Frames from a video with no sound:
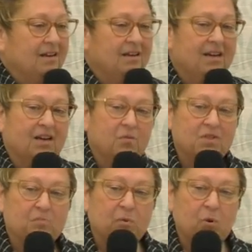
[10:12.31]
Nick
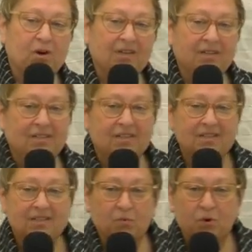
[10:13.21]
was born to
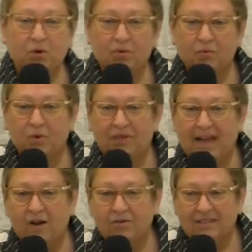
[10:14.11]
this world
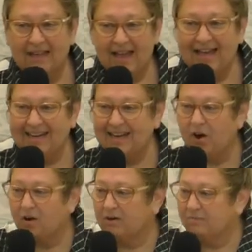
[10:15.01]
without any
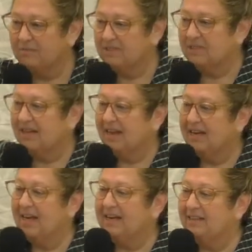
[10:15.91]
arms
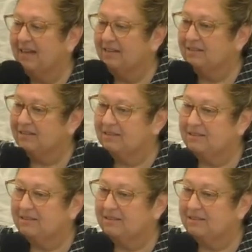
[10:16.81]
and any legs.